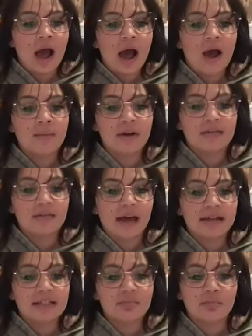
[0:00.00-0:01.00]
Um, and
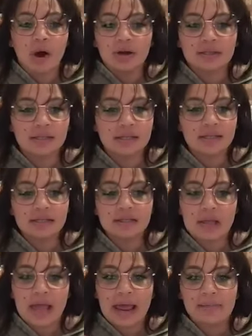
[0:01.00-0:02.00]
that's
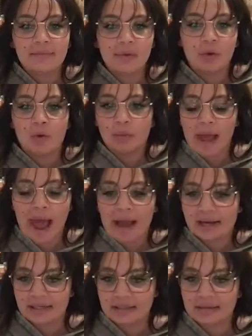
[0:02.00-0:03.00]
boxes and or
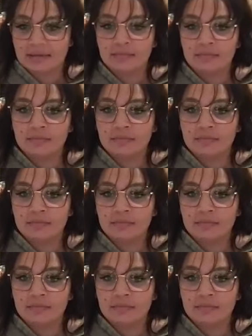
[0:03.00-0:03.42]
bags.